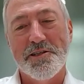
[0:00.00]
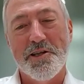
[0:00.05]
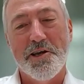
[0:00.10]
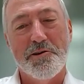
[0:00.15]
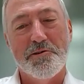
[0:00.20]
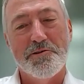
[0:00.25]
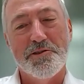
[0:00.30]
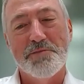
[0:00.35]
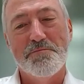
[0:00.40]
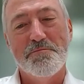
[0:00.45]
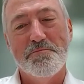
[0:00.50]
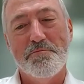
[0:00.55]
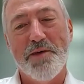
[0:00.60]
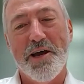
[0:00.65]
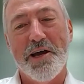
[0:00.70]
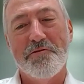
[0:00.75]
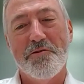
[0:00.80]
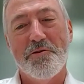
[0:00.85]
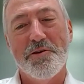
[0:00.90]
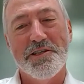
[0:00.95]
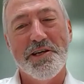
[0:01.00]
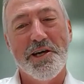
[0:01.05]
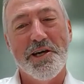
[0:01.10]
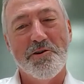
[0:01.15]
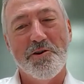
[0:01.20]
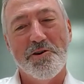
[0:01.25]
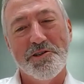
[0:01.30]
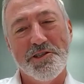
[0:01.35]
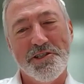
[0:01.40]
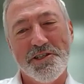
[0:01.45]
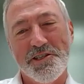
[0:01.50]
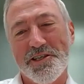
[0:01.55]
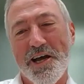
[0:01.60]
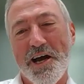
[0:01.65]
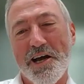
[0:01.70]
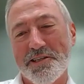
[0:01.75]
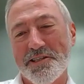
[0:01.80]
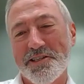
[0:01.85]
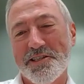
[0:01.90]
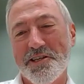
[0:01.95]
Those battery technologies
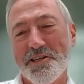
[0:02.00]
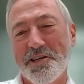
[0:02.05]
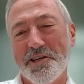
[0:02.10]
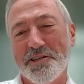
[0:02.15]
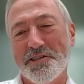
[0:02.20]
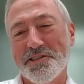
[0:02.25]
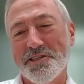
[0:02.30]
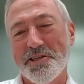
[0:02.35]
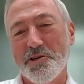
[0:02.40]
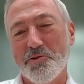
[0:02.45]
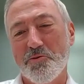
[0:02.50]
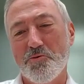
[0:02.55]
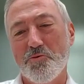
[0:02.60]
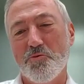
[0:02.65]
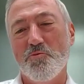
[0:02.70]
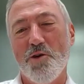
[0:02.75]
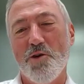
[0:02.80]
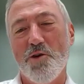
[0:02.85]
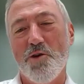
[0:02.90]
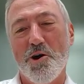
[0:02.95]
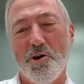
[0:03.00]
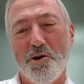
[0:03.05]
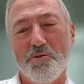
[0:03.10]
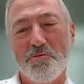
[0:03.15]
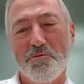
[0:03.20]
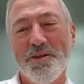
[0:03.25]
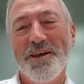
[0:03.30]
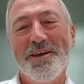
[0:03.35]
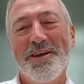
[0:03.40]
aren't sitting still while,